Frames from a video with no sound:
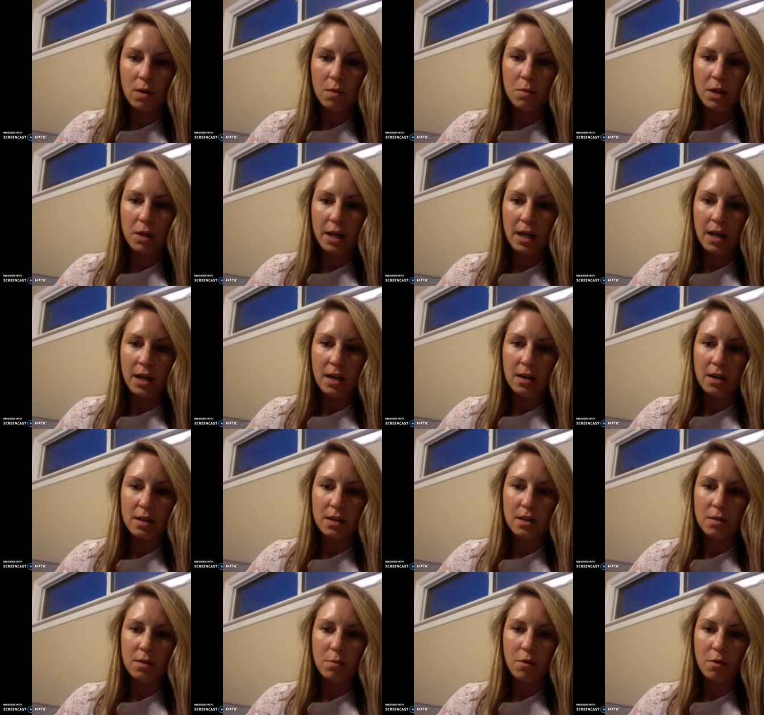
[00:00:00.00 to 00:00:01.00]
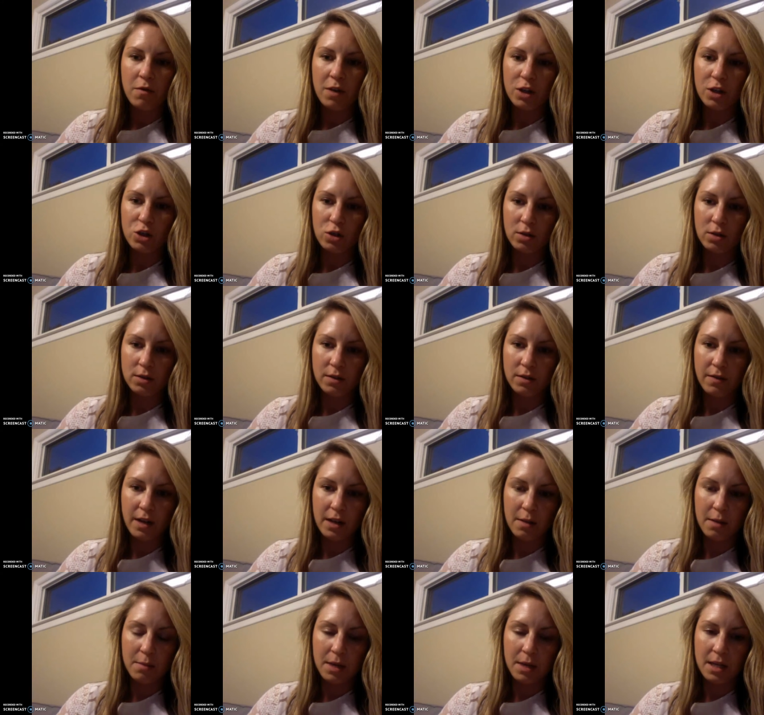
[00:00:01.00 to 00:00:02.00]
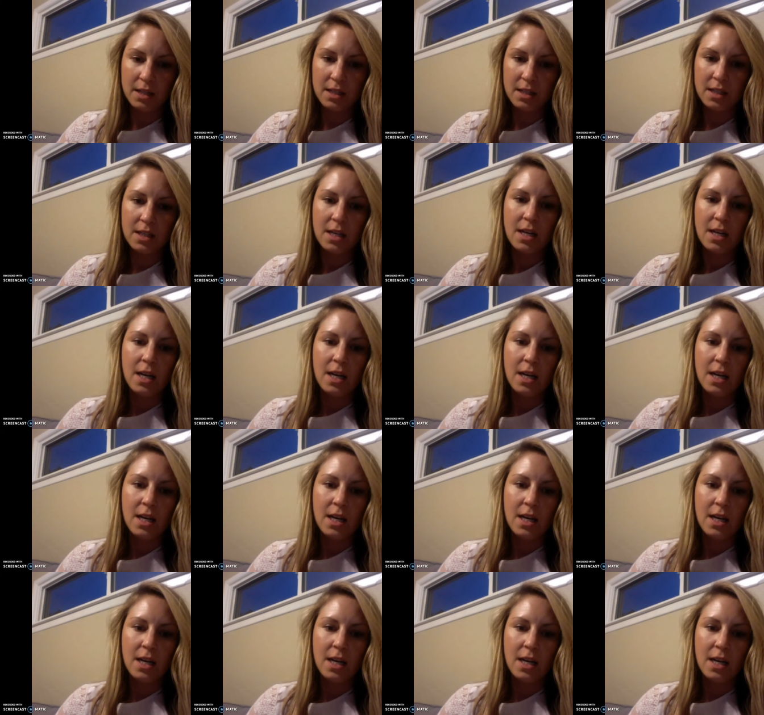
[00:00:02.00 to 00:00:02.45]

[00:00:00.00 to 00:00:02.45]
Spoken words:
planned professional development